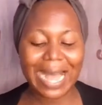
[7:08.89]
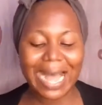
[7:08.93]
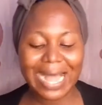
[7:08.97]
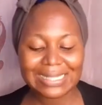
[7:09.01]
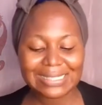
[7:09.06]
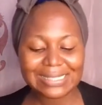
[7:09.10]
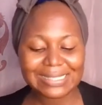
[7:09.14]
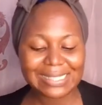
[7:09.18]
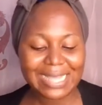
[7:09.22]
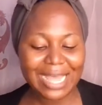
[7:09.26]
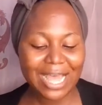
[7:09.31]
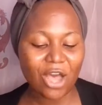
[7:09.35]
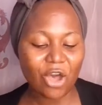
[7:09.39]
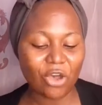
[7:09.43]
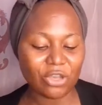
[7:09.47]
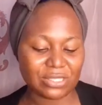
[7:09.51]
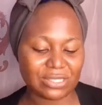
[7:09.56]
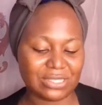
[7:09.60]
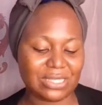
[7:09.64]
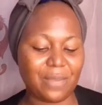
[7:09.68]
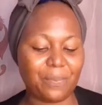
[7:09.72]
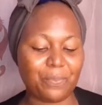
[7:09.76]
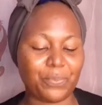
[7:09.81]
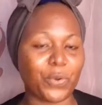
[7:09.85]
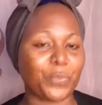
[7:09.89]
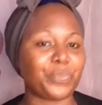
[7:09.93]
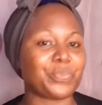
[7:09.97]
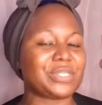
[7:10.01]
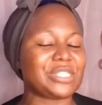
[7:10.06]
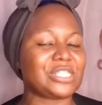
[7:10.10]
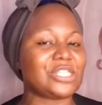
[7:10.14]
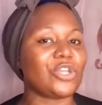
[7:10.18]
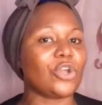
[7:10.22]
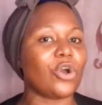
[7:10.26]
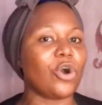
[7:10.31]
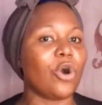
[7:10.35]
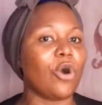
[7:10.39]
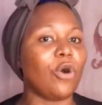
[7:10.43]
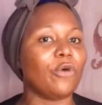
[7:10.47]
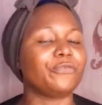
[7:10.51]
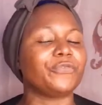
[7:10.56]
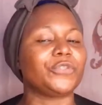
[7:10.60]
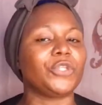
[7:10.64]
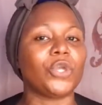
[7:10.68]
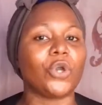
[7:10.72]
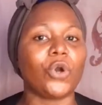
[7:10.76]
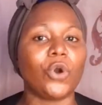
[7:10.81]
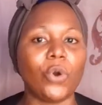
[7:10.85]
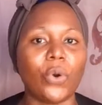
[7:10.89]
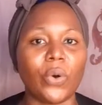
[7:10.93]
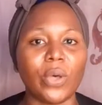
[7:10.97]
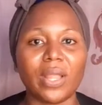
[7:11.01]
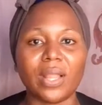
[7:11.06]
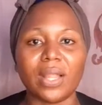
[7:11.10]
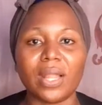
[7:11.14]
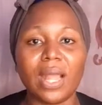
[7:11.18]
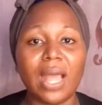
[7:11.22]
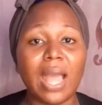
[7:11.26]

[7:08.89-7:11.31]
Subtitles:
antioxidant property of the oil.